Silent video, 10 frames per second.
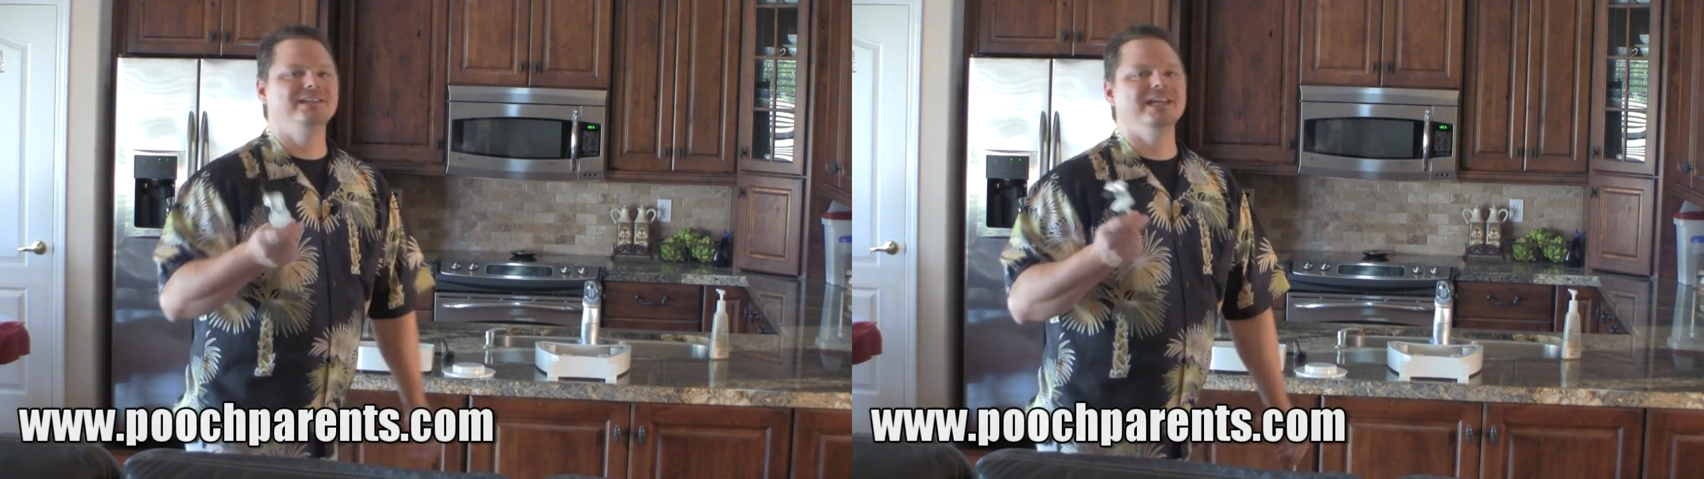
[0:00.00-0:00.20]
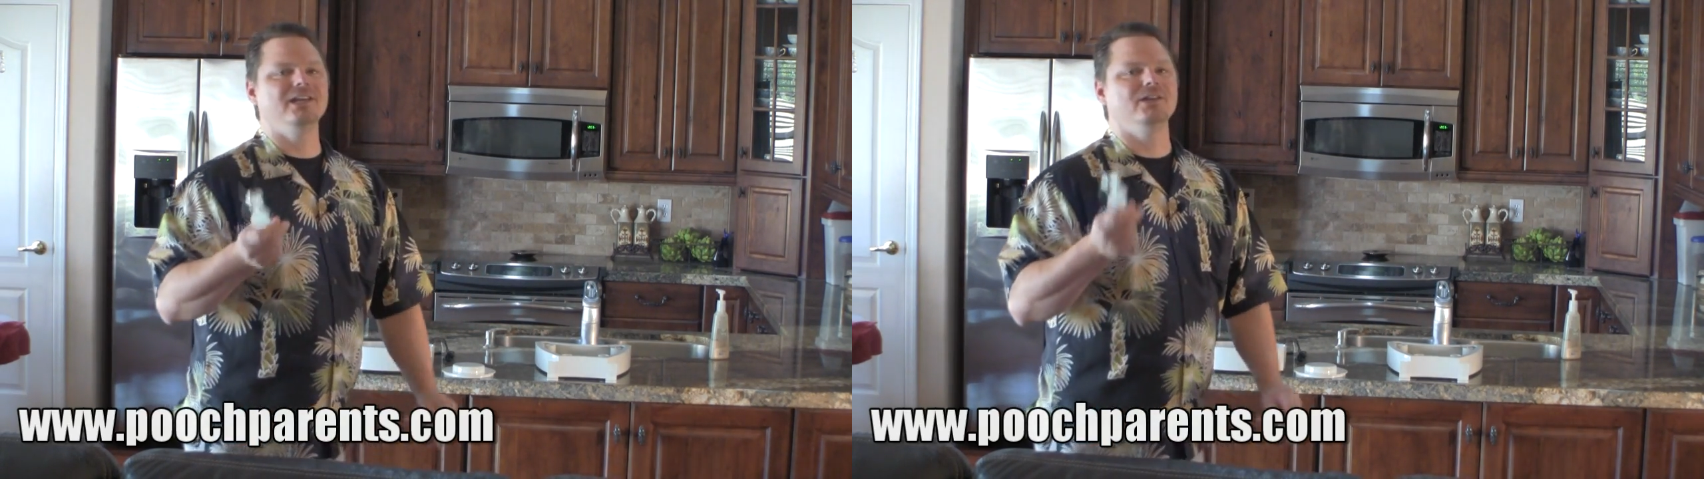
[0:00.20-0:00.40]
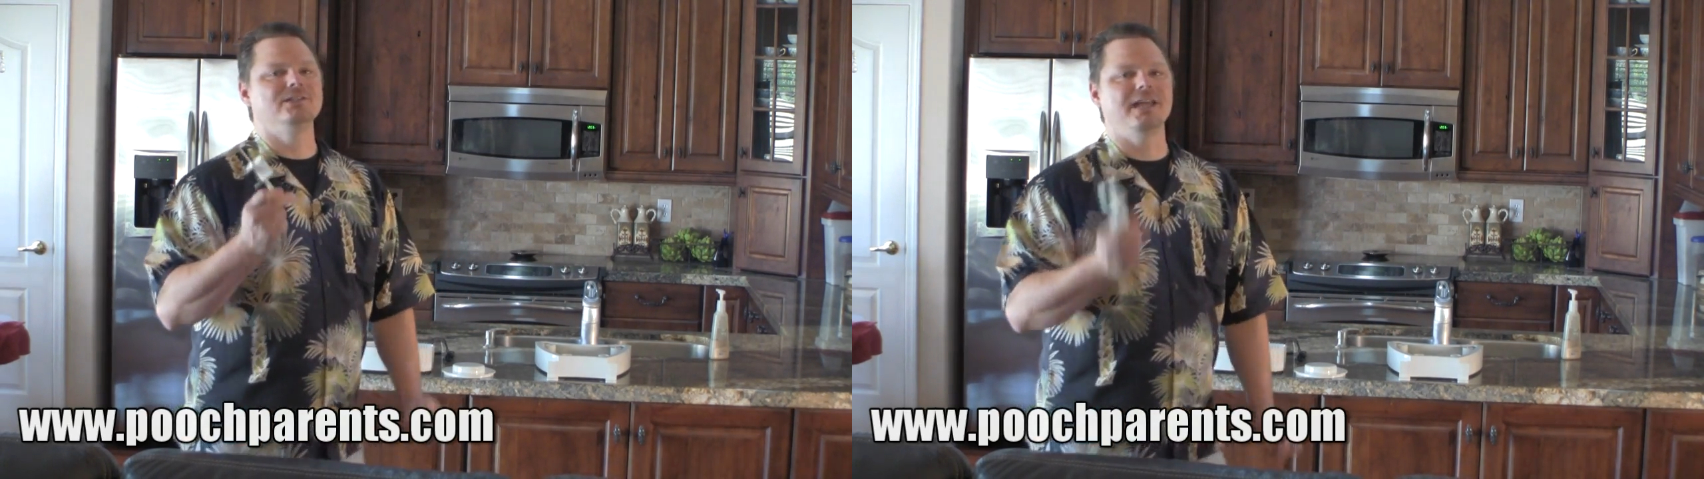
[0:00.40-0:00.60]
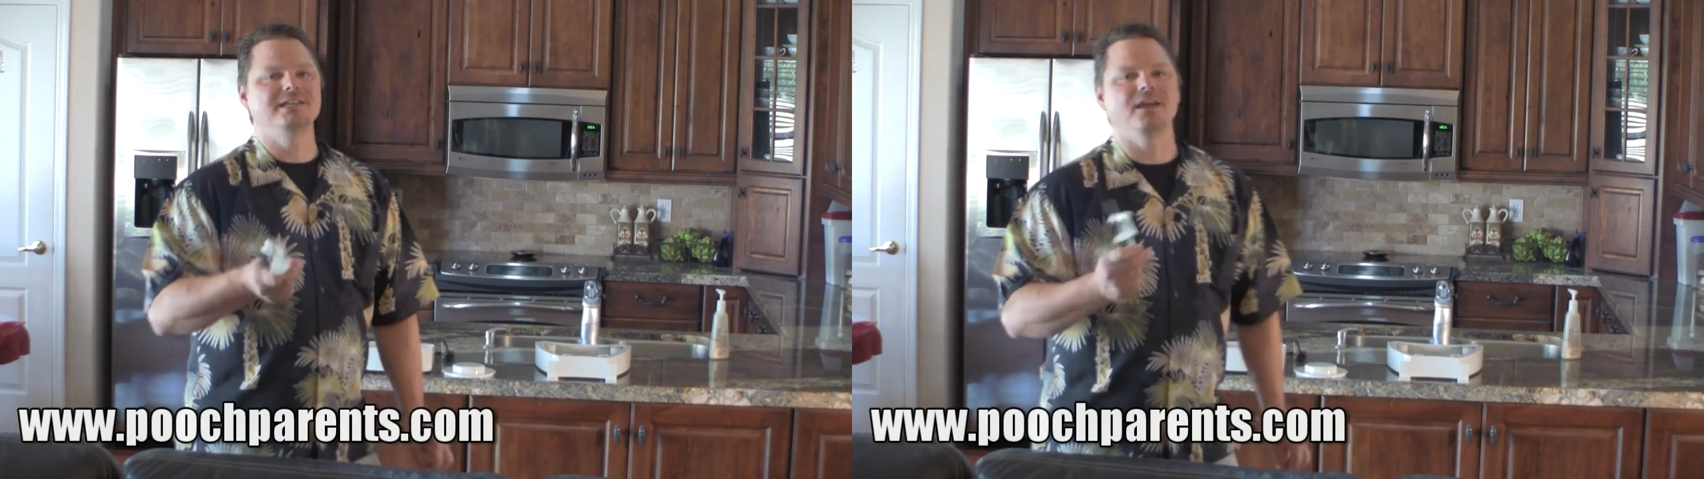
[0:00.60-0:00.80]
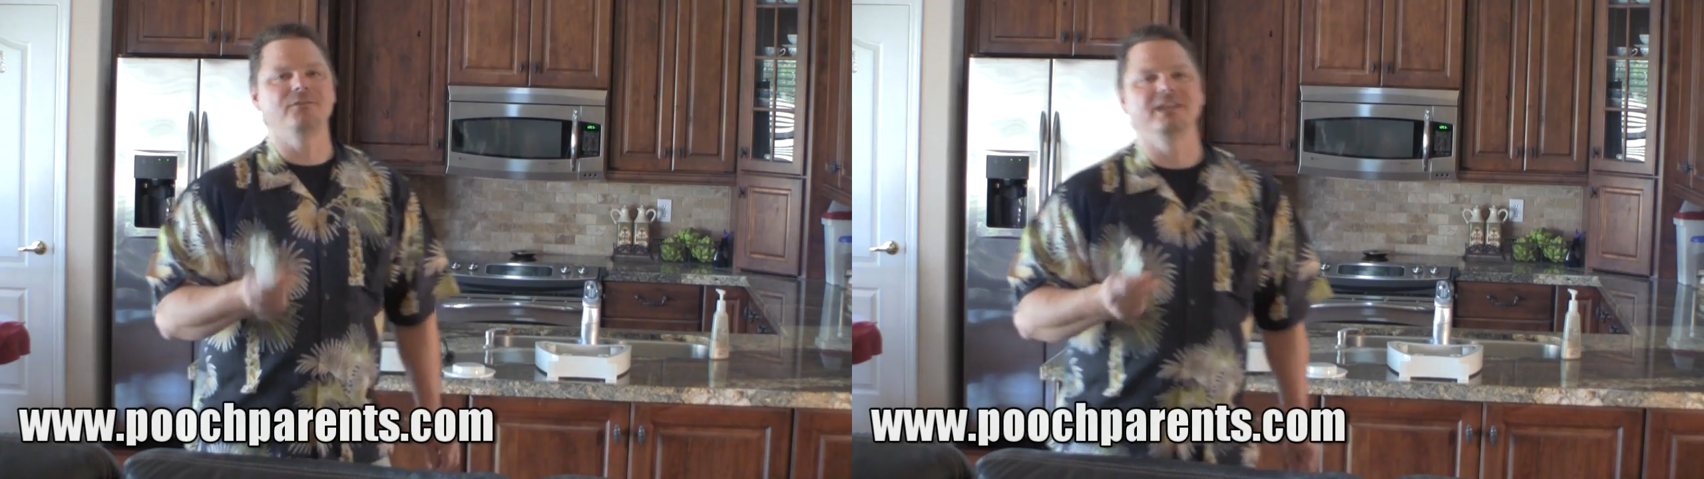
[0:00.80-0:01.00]

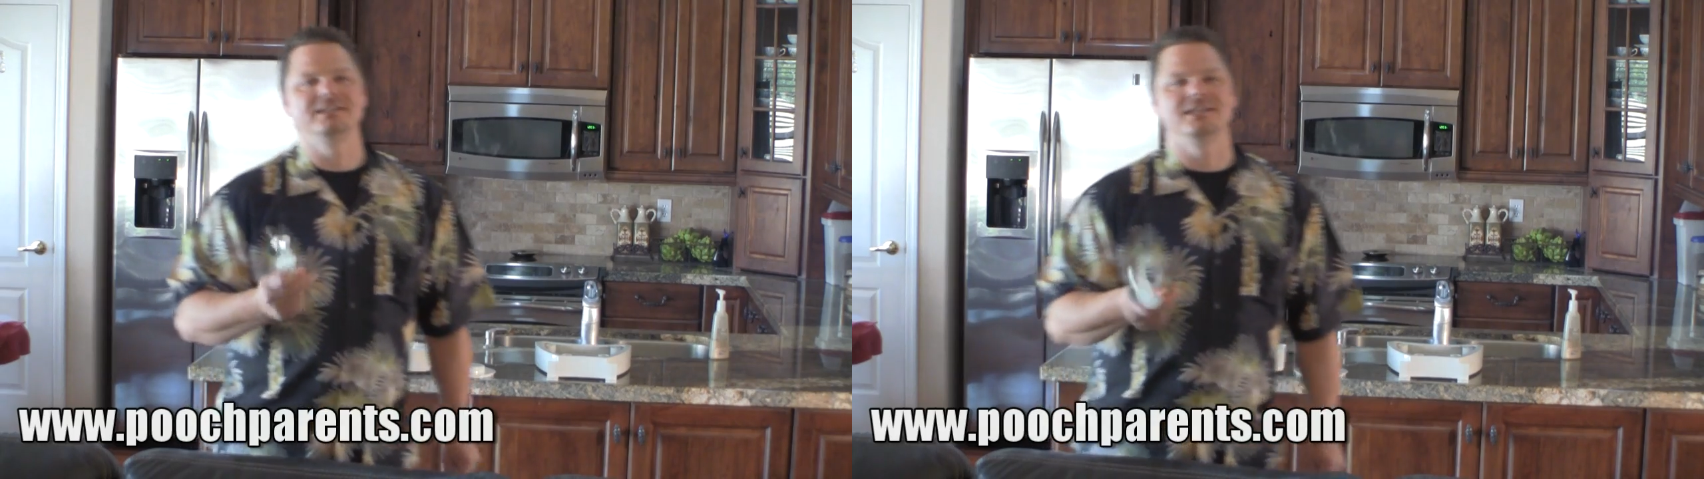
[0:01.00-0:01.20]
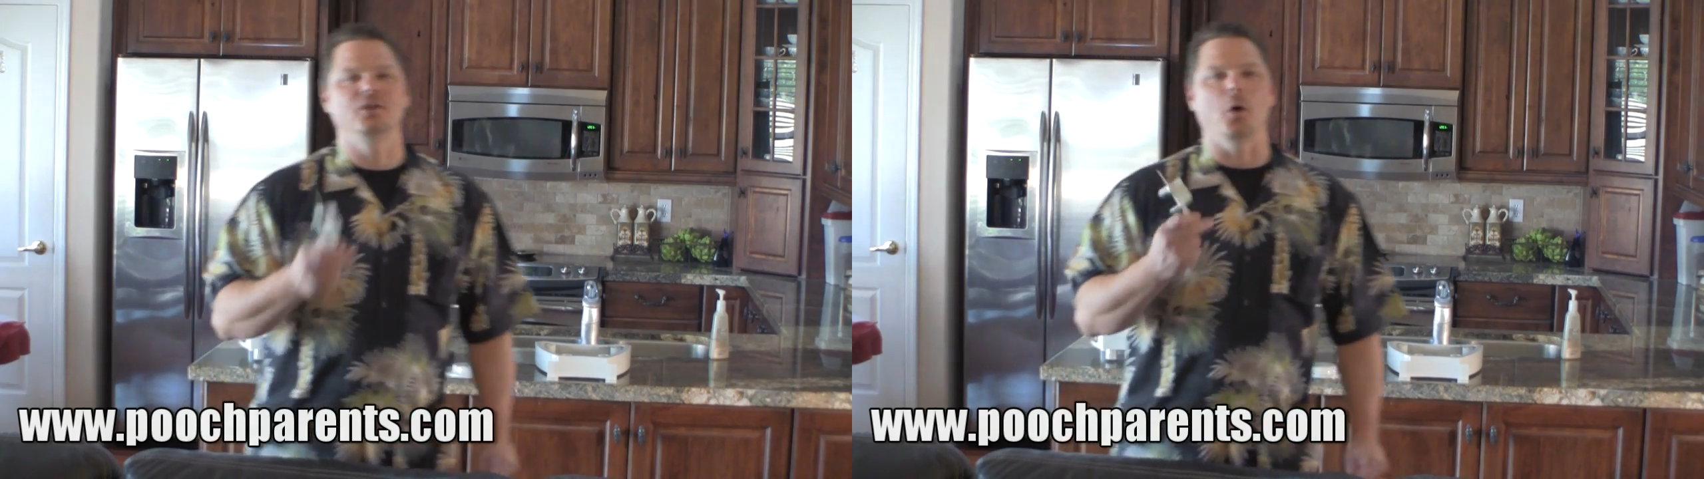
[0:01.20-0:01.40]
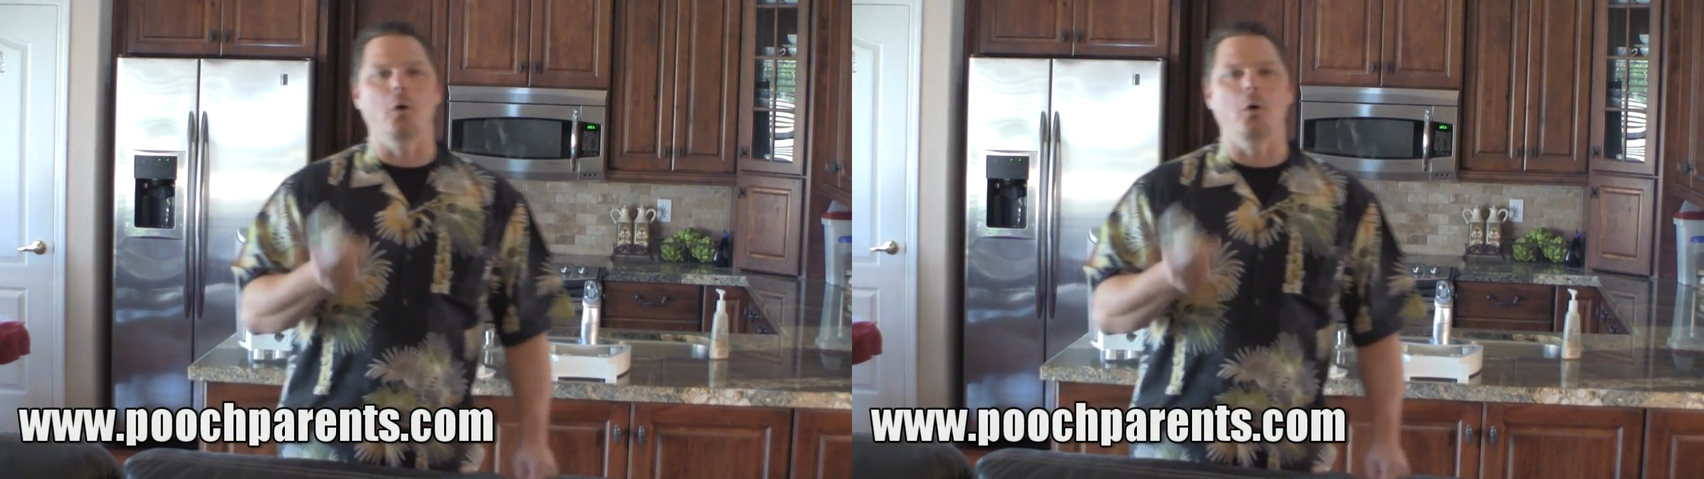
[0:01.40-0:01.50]
definitely didn't